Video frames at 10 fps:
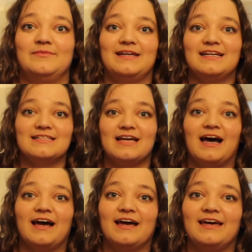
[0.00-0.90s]
because
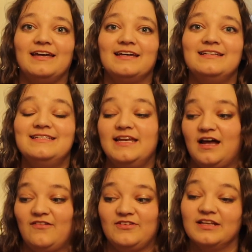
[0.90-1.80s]
I did
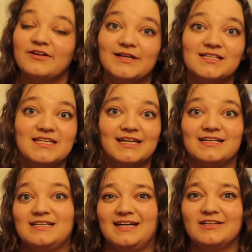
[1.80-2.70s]
not feel like going to like
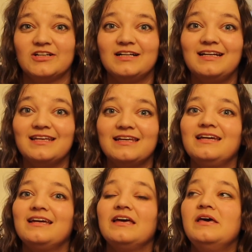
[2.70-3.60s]
a diner or
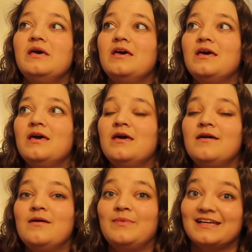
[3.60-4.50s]
anything
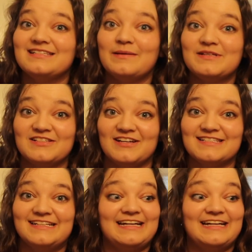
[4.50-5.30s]
because I'm exhausted.